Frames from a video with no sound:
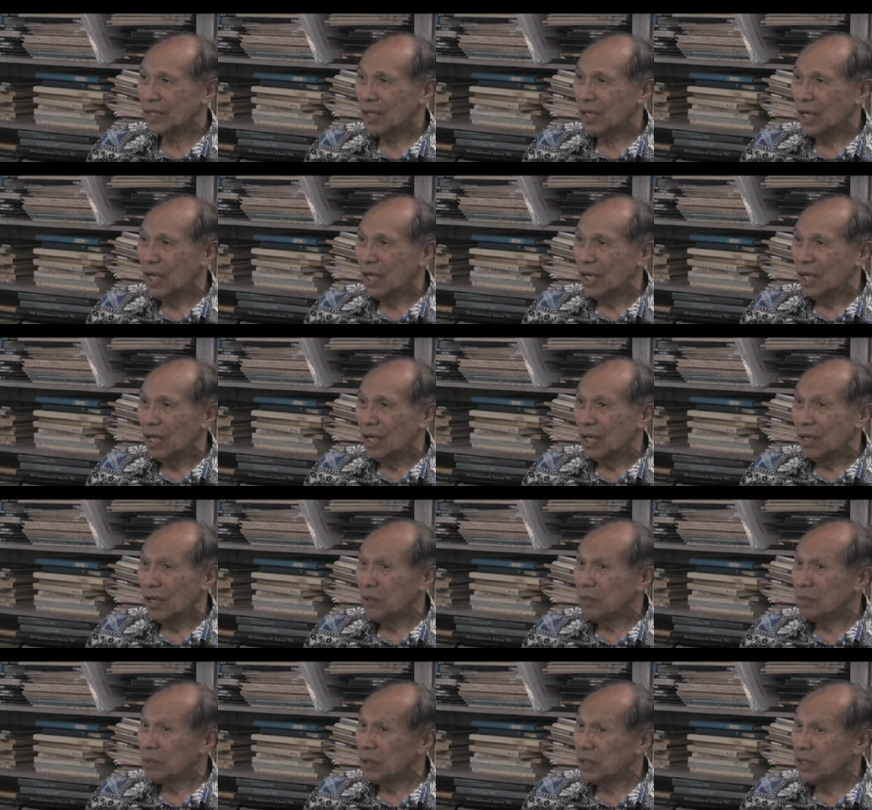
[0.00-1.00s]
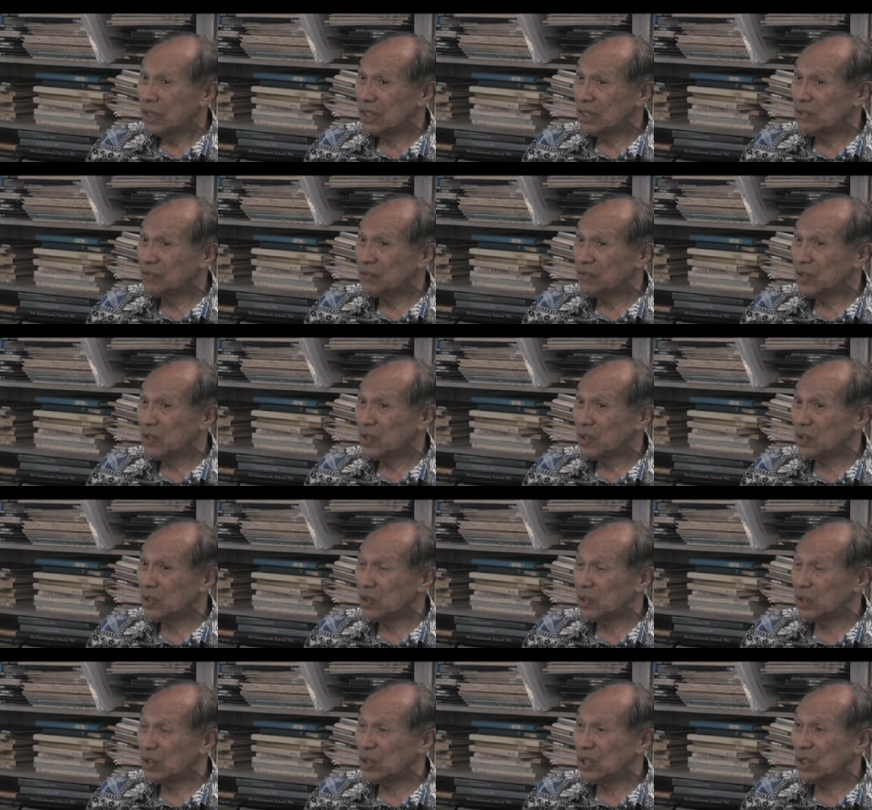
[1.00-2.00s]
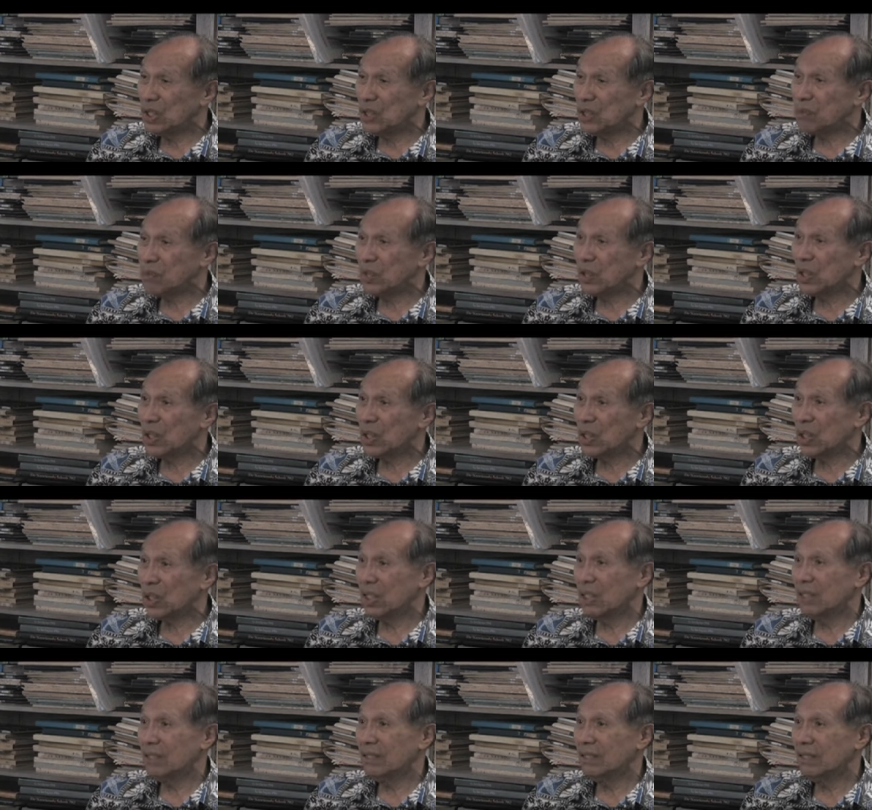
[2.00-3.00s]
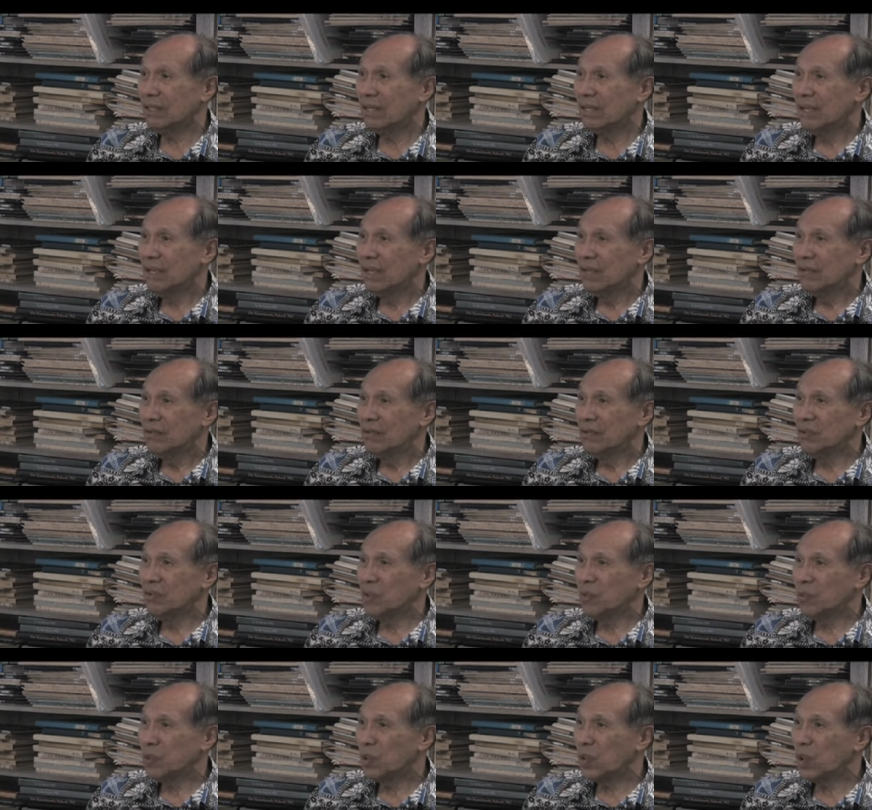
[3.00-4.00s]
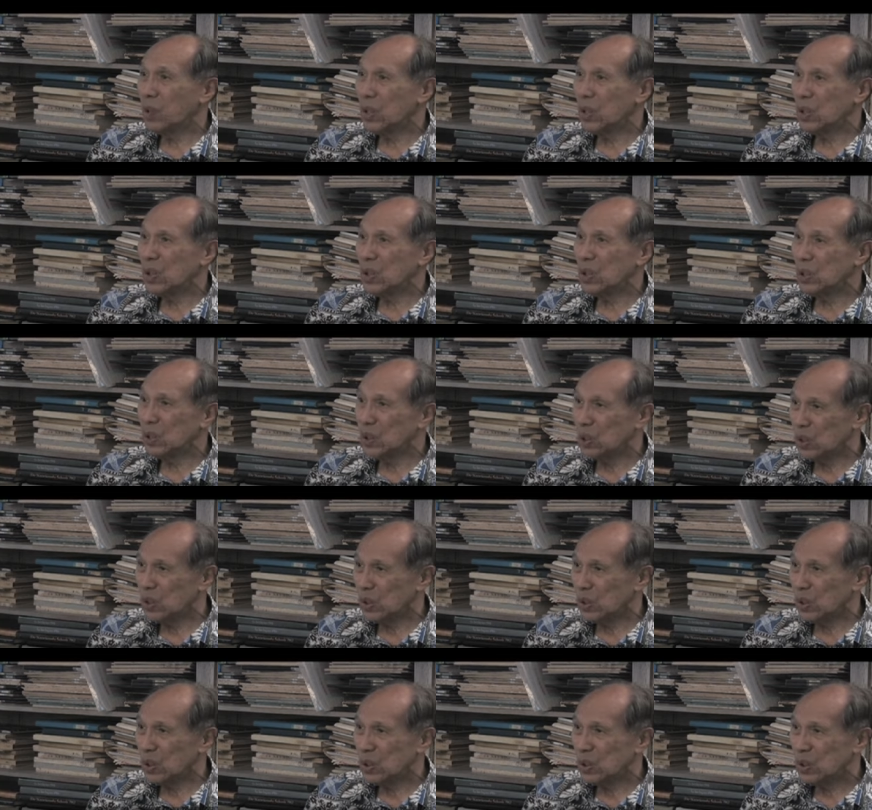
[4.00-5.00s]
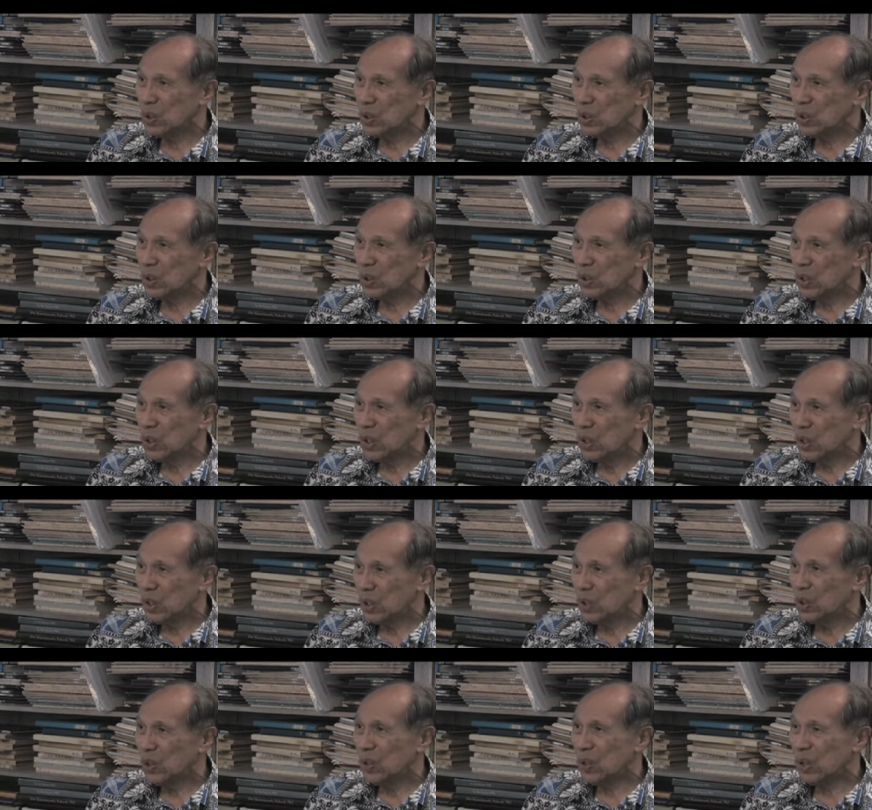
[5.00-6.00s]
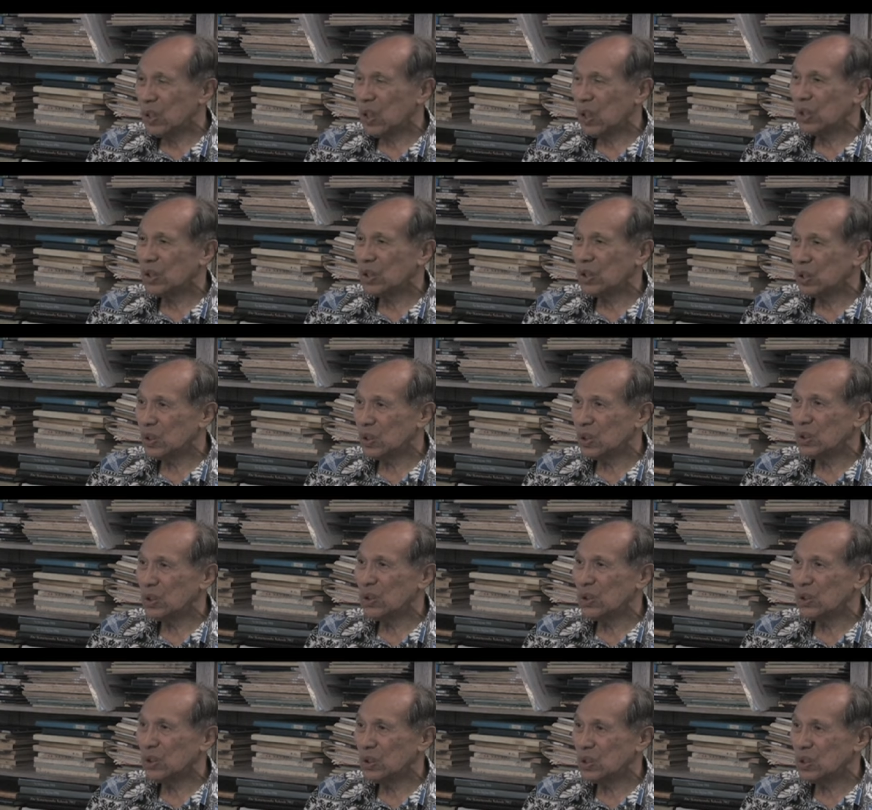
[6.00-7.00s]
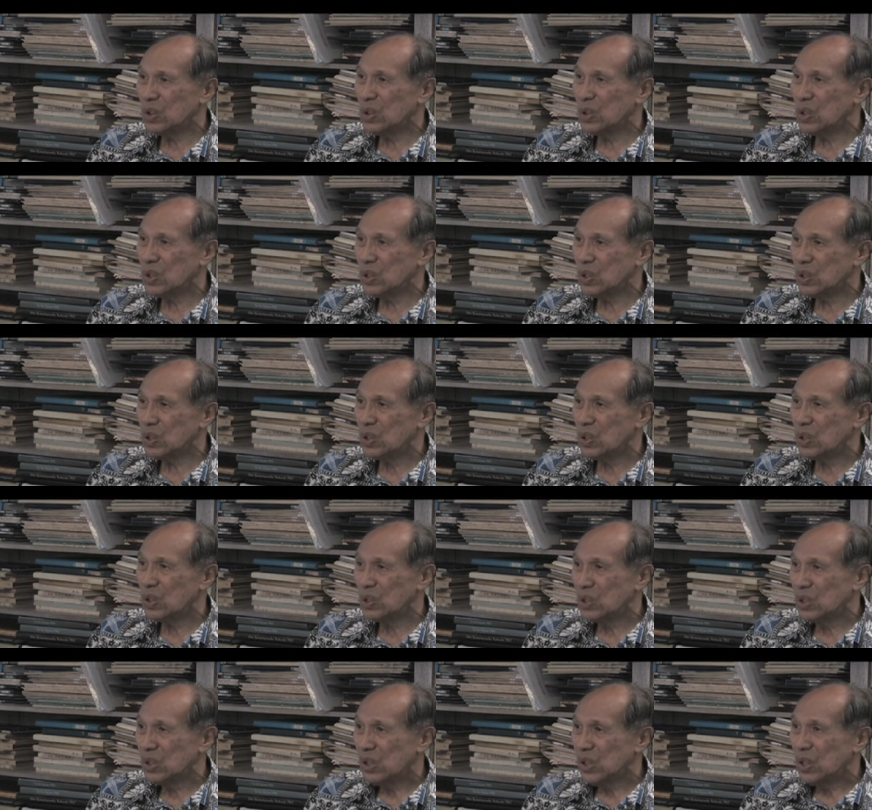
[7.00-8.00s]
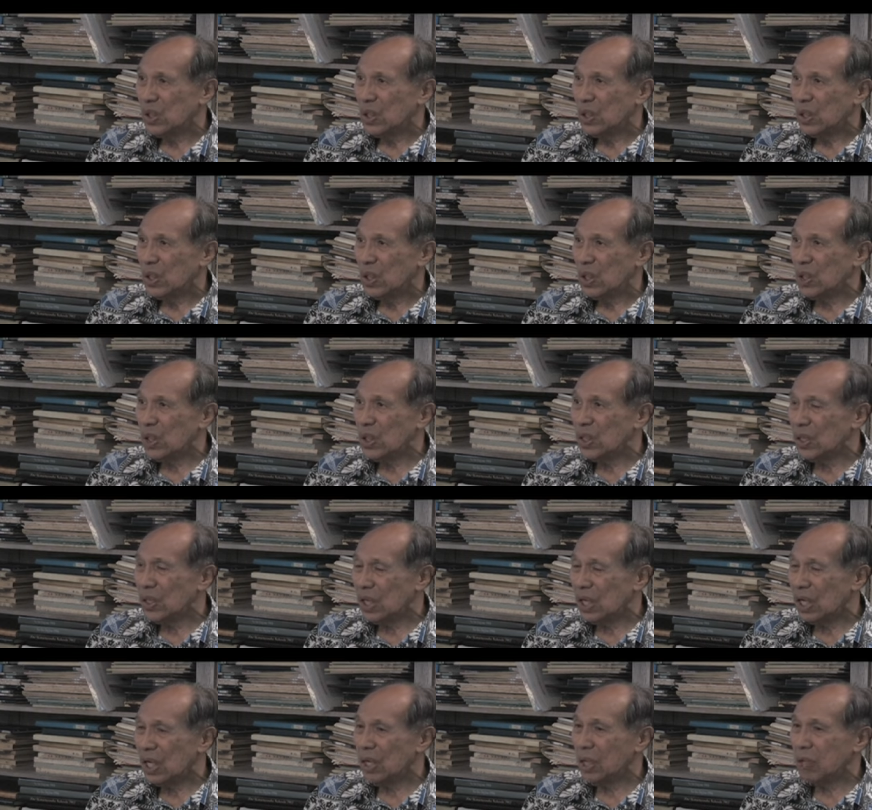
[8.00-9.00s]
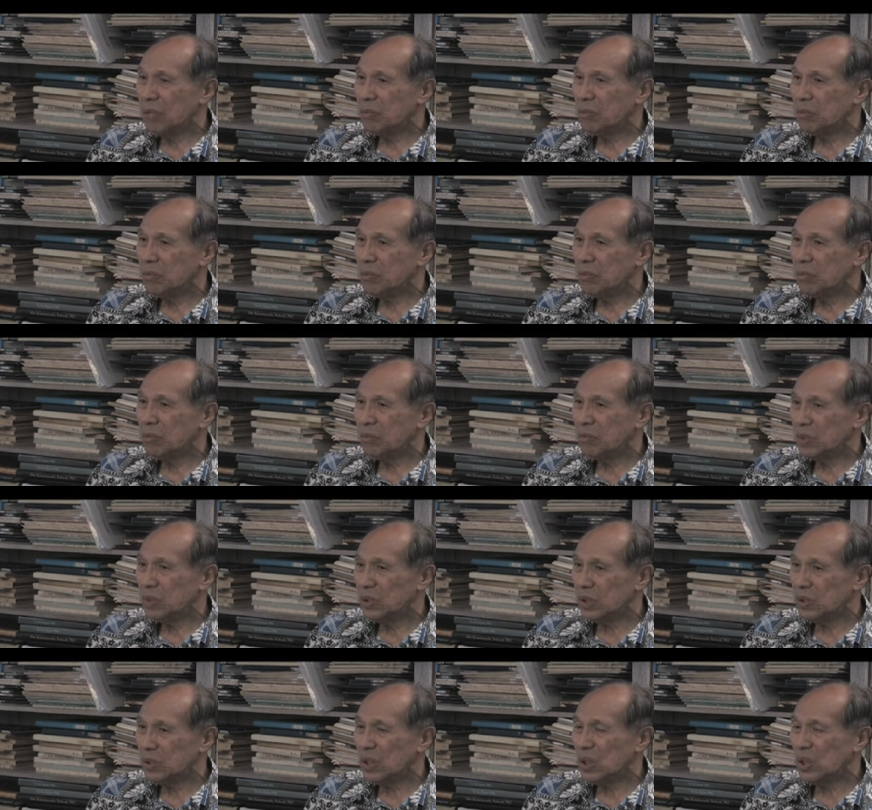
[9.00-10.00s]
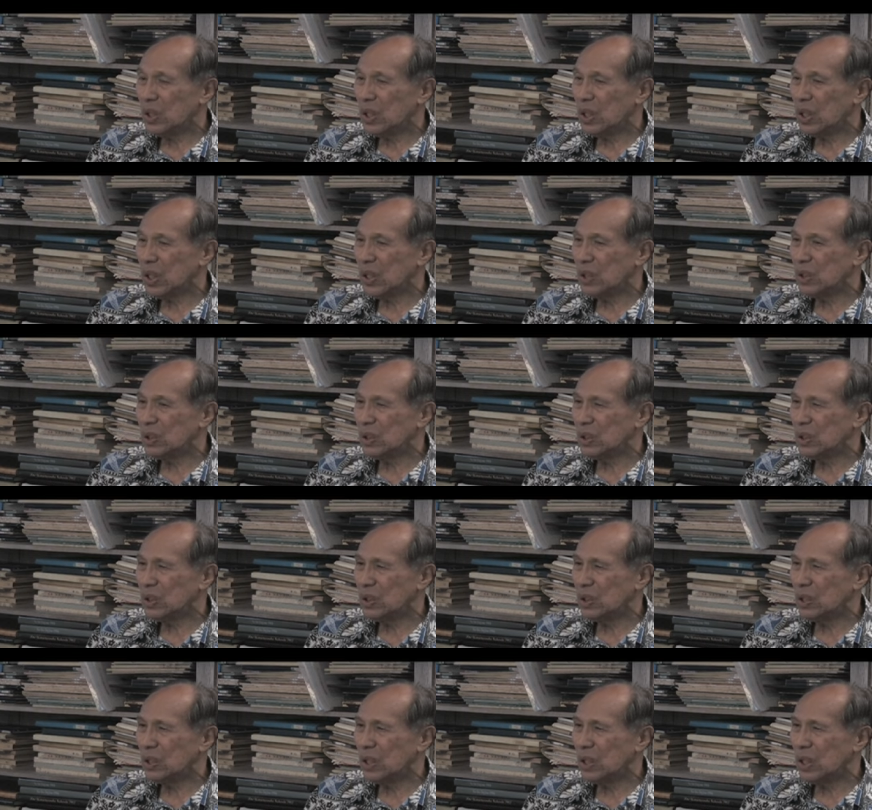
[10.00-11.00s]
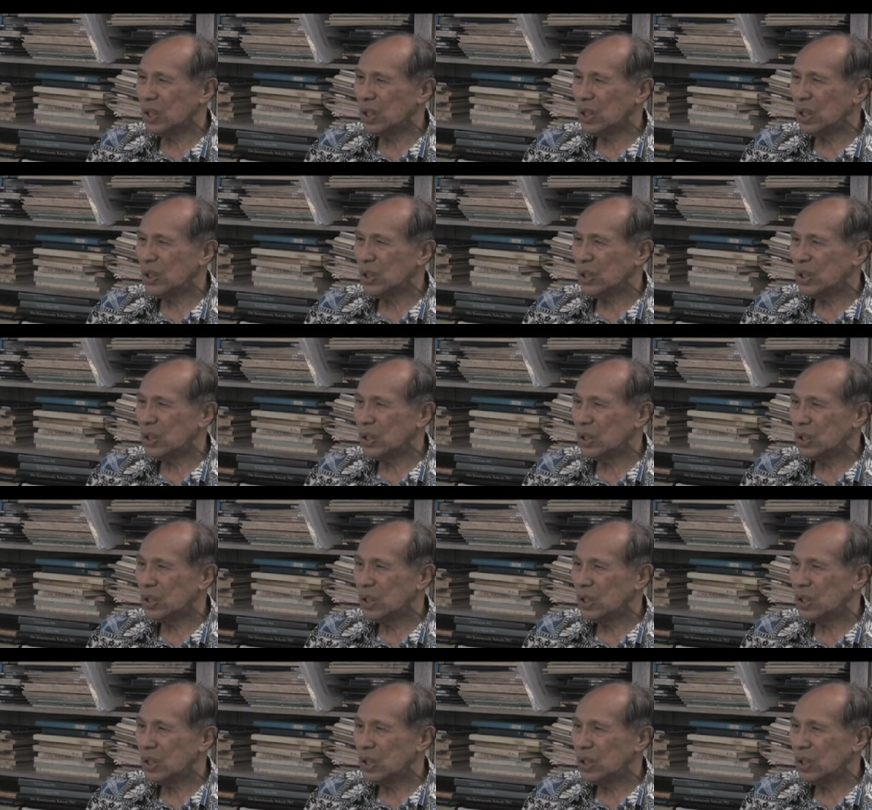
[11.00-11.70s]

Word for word: Uh -huh. But his father was Yim Akana from Guangdong, you know, Canton. Mm -hmm. Oh. And he came to the islands in the late